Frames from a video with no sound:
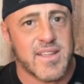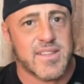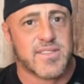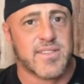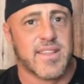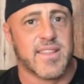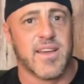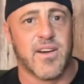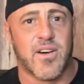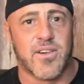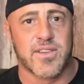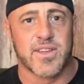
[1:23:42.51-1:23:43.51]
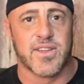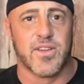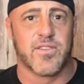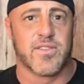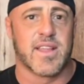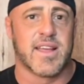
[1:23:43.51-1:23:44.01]
So then they all get
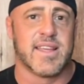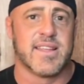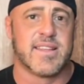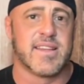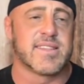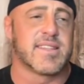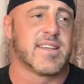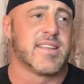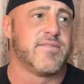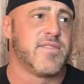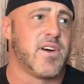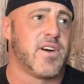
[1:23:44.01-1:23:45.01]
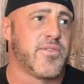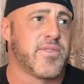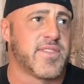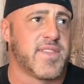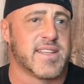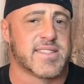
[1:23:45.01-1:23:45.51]
over. Like he doesn't get involved with
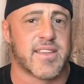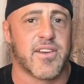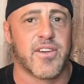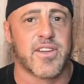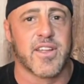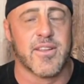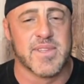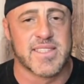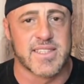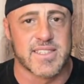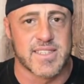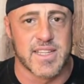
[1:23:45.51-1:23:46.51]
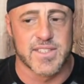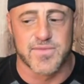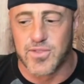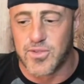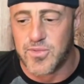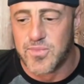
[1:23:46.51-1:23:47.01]
things that aren't going to be
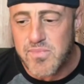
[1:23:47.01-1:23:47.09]
successful.